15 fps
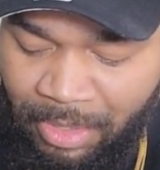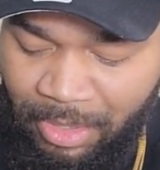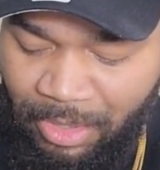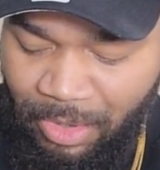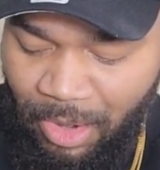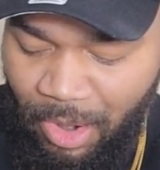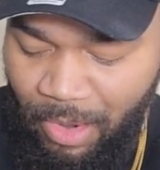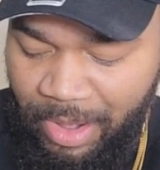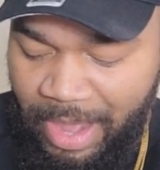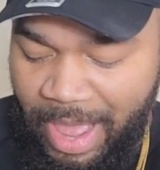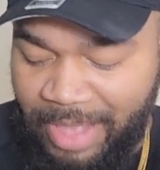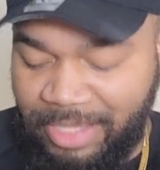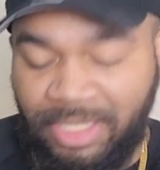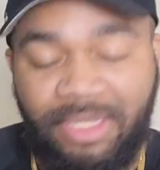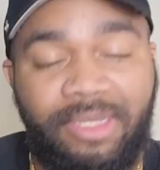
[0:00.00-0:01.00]
you know, it
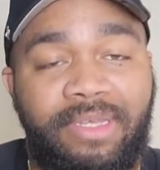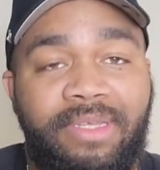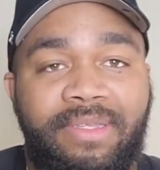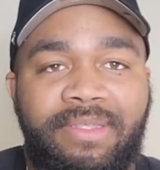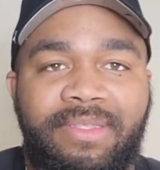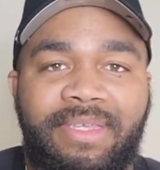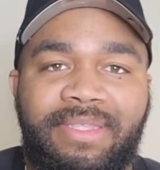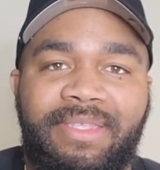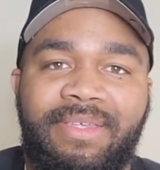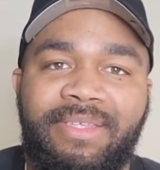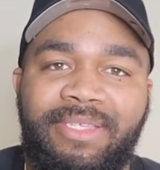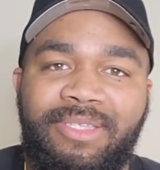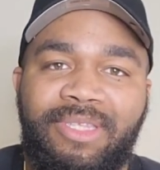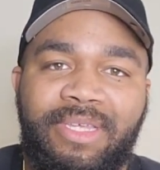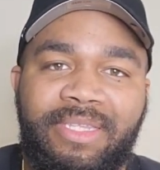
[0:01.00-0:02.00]
has
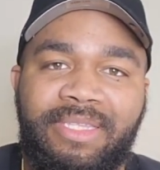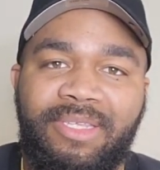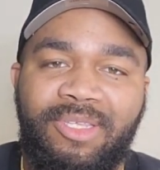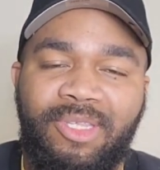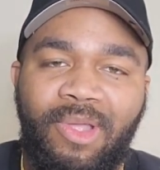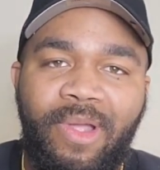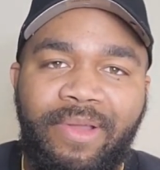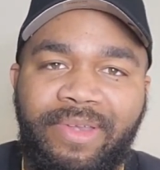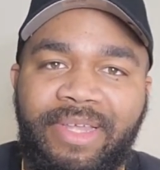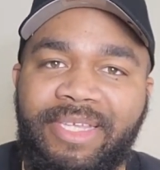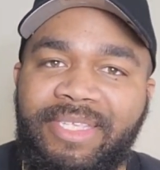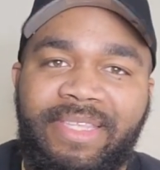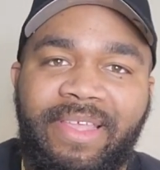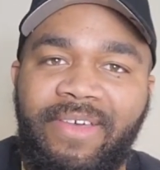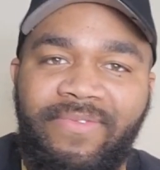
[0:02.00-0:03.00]
the
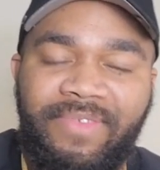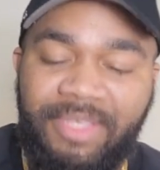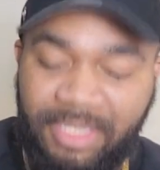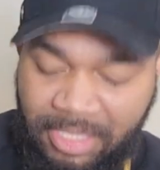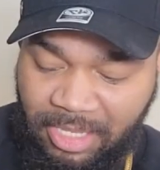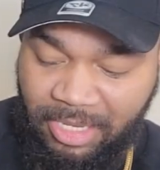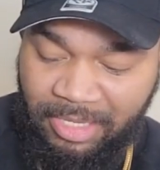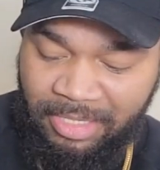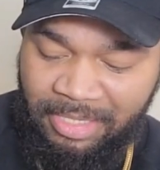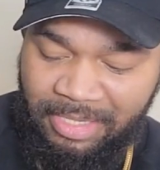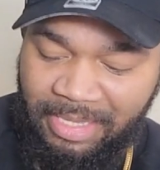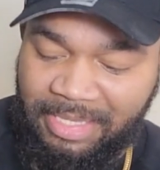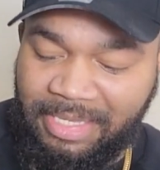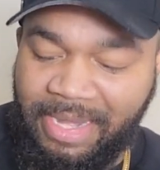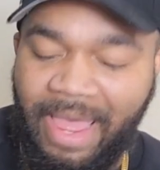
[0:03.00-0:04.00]
Stardust stuff is
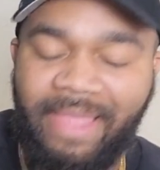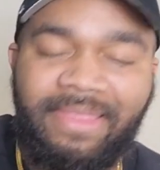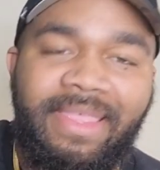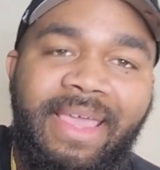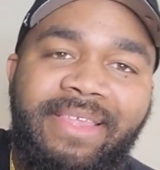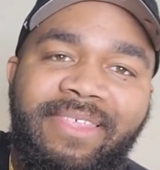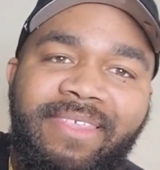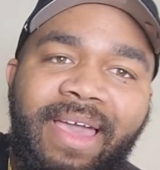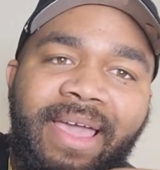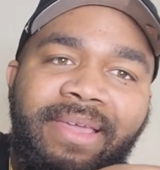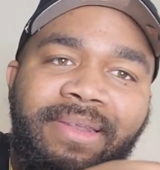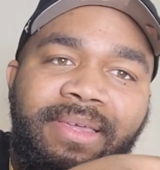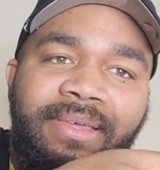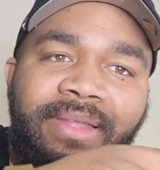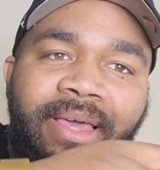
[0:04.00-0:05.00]
just, it's not that
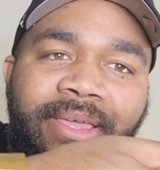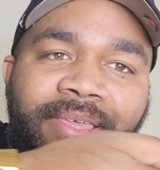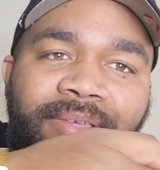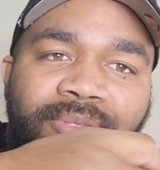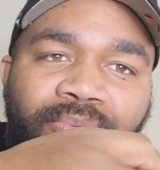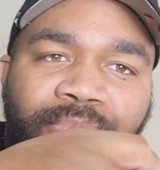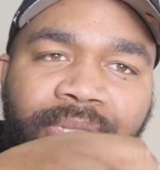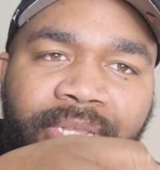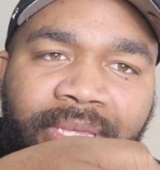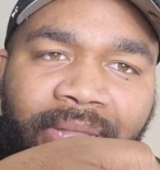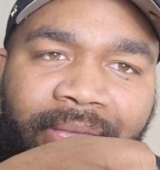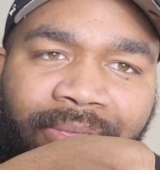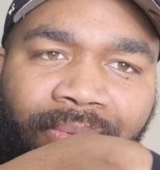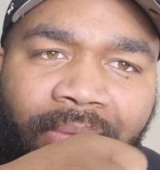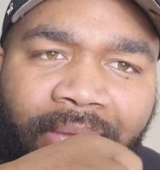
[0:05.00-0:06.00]
shiny. Like, it's really,
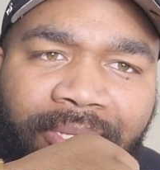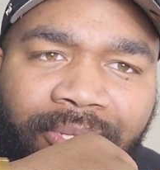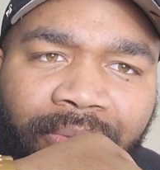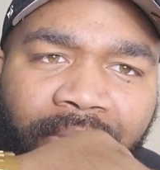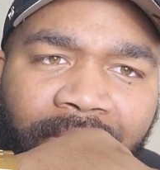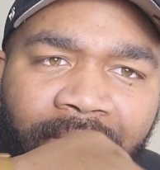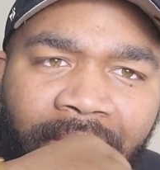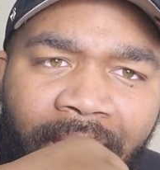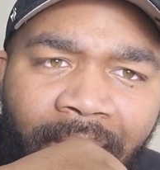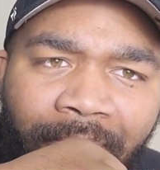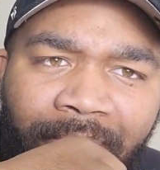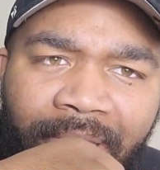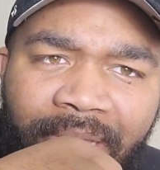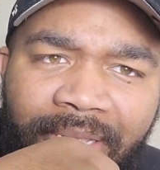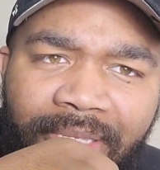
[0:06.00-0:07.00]
like, you guys are getting it
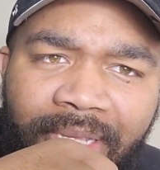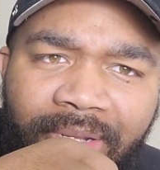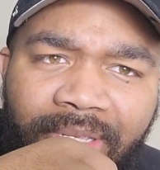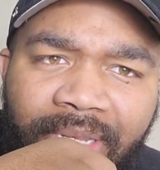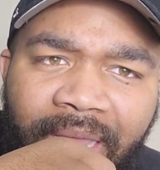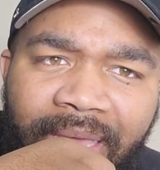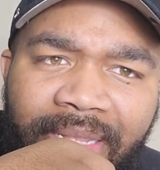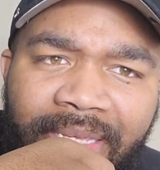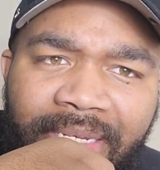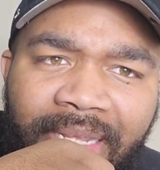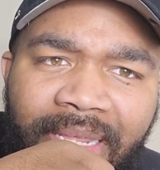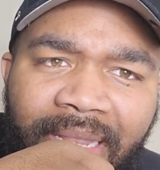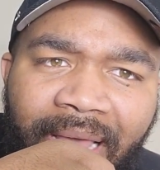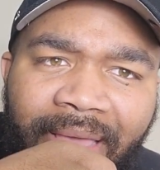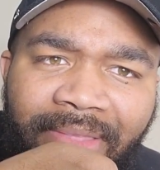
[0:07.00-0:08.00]
now because there's an
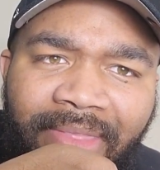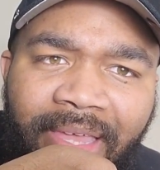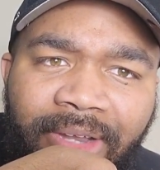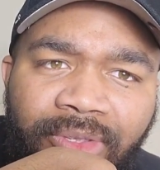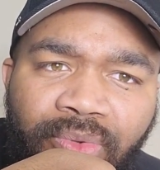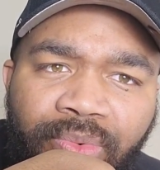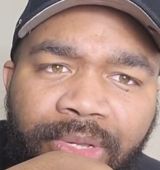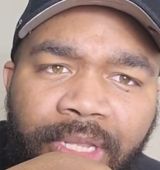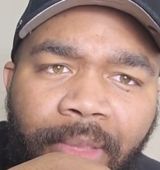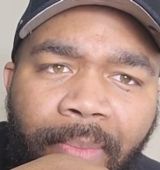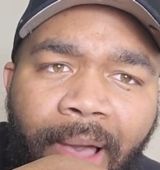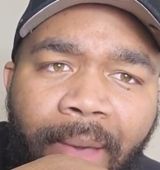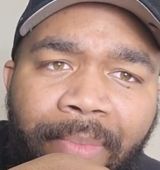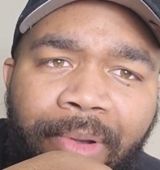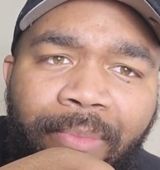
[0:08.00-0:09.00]
LED light that is really
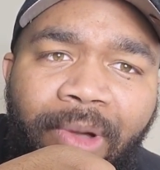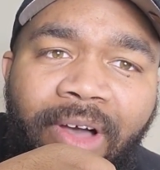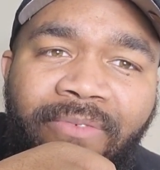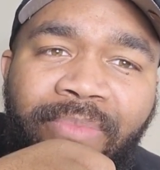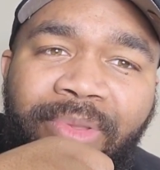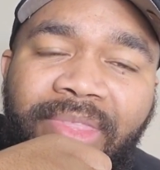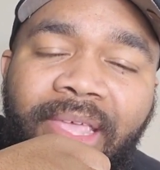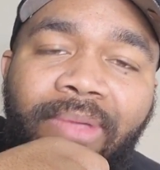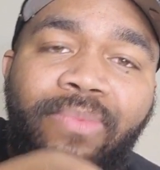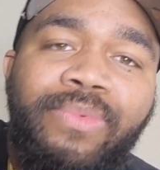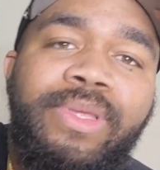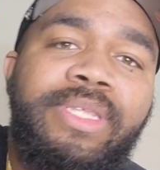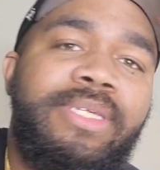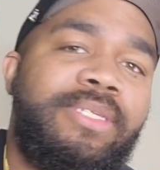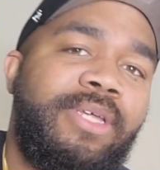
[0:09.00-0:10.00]
popping them off, but they
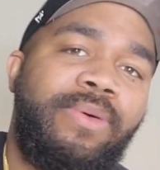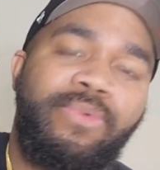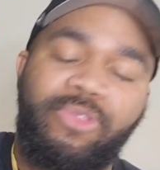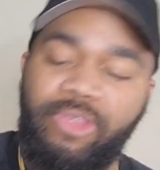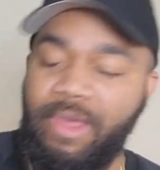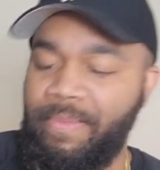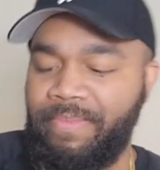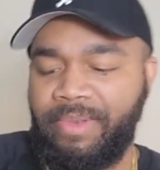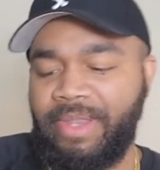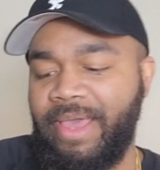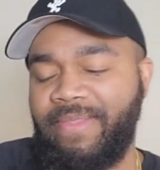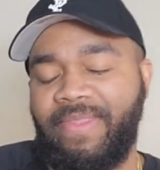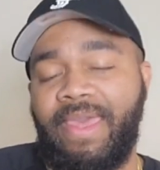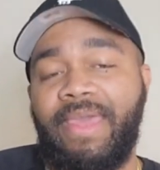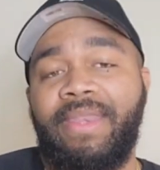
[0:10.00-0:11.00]
really don't jump
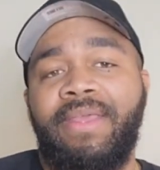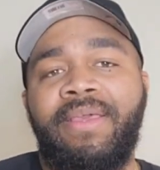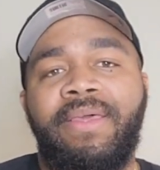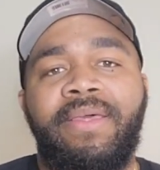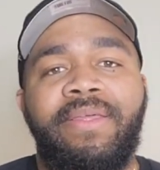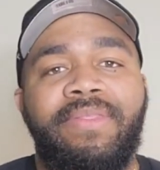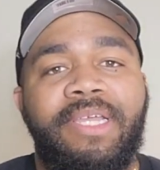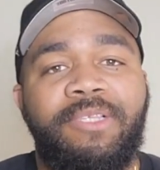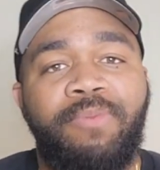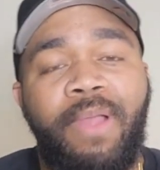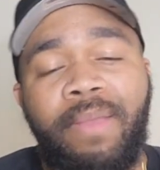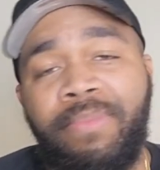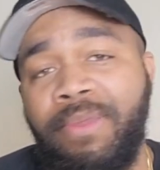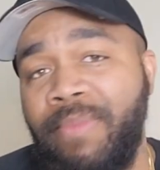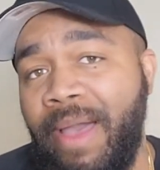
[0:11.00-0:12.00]
like that. That's
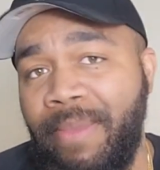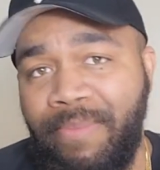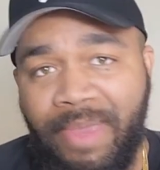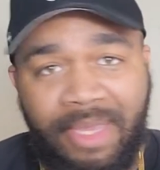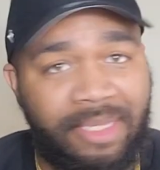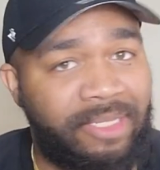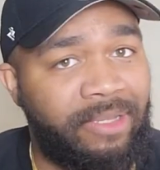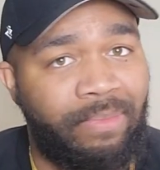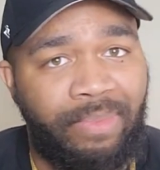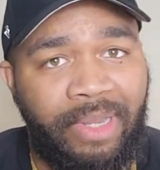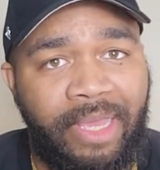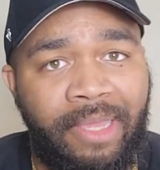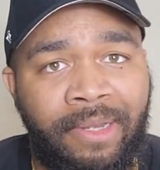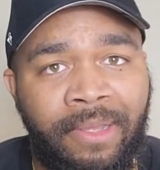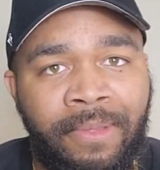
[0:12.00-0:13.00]
probably my biggest
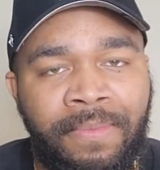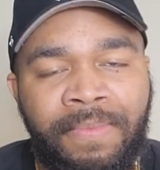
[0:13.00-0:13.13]
complaint.